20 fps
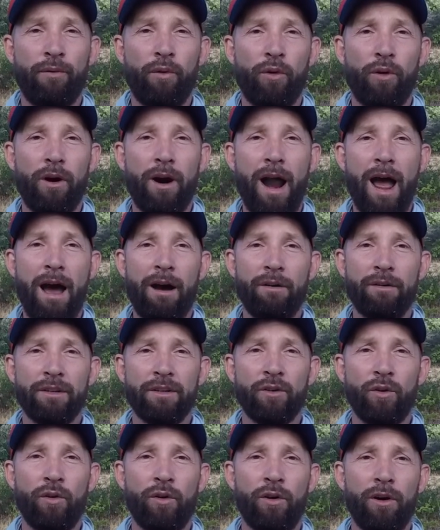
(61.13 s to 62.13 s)
for
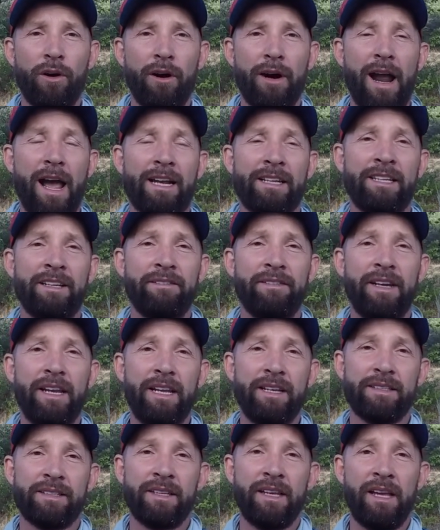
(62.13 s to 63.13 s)
outdoor
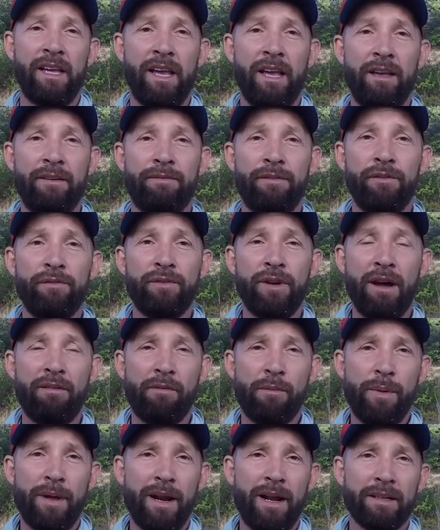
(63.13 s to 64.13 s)
activities. If you've
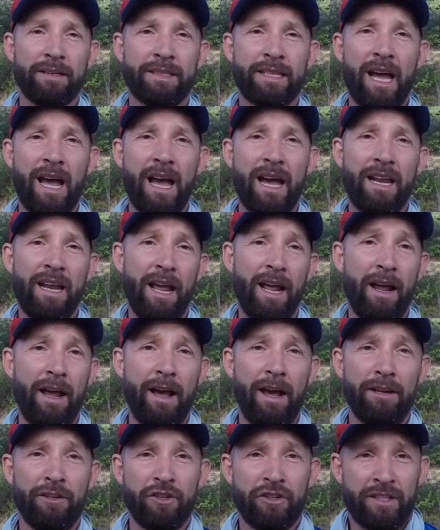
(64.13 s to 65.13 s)
never been outside
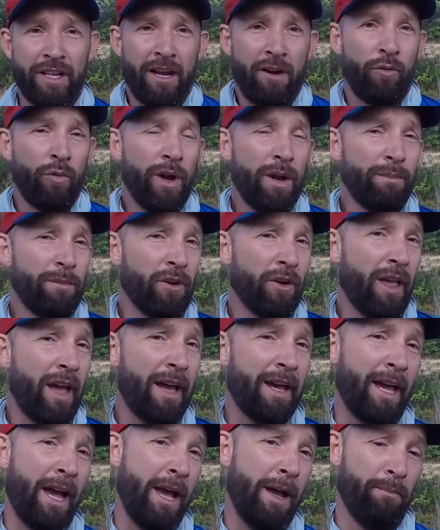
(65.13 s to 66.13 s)
and just on a whim you're
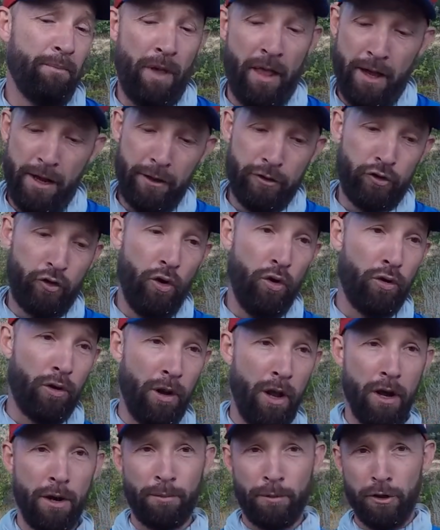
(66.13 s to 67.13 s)
like, hey, let's go
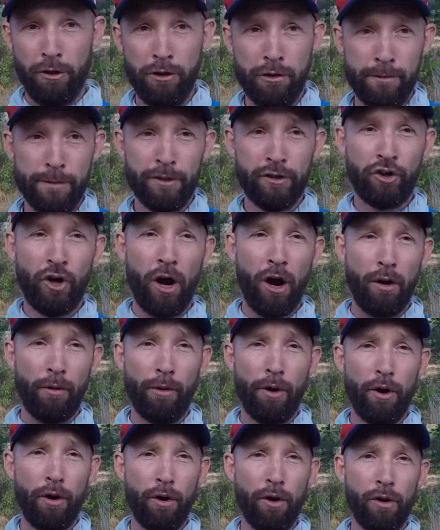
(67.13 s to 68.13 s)
climb
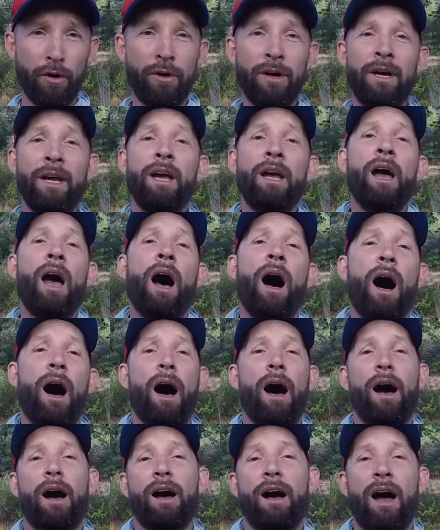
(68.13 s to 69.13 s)
Kilimanjaro,
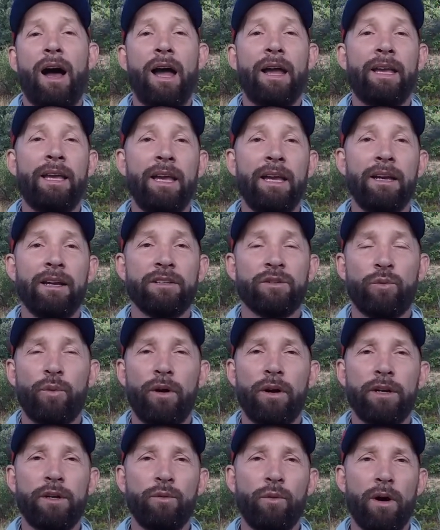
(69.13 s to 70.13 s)
hiking is
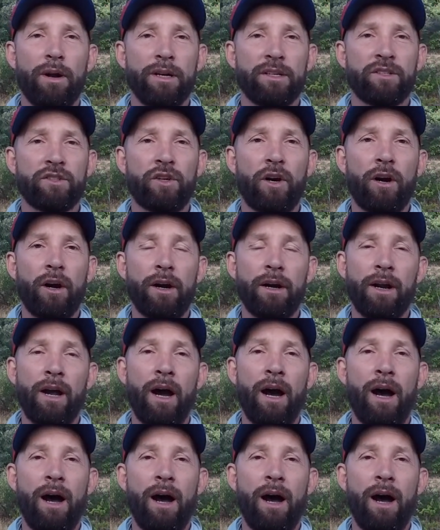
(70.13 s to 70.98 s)
where you want to start.